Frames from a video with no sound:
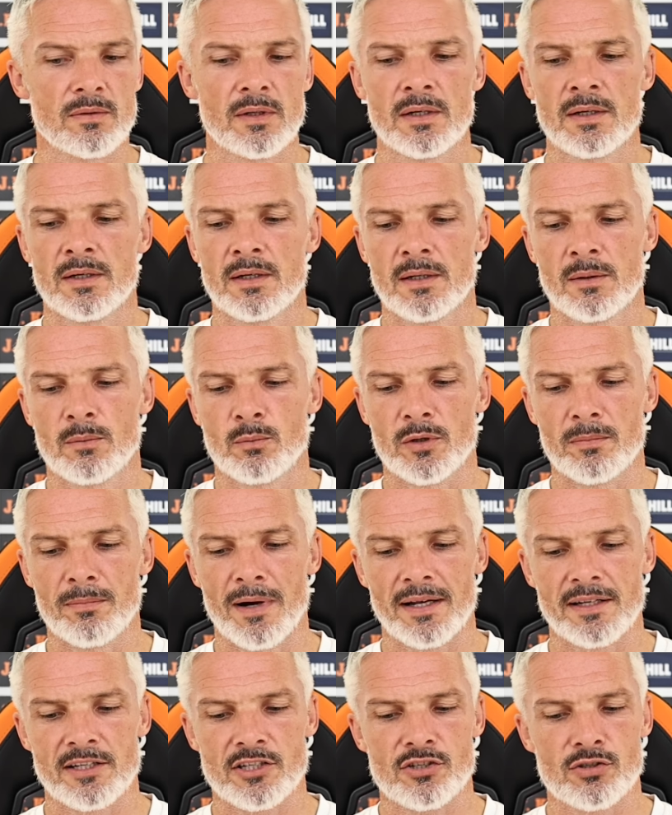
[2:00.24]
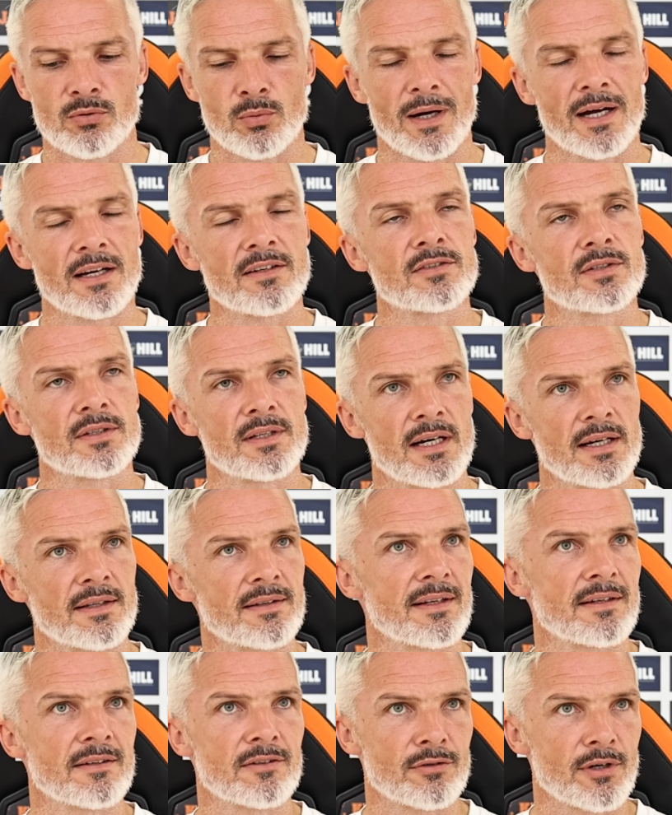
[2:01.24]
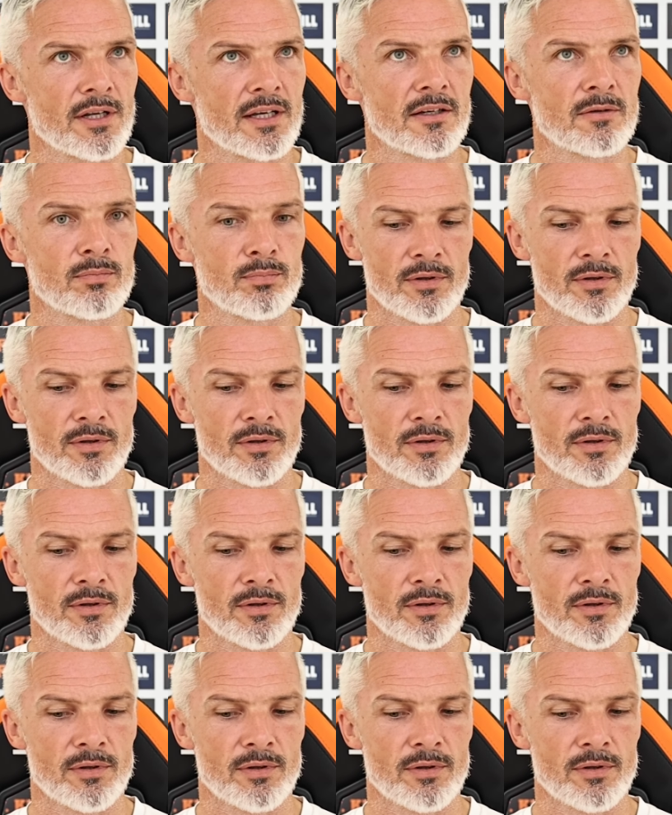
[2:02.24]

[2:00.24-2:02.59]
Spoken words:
we manage to add to that, then great.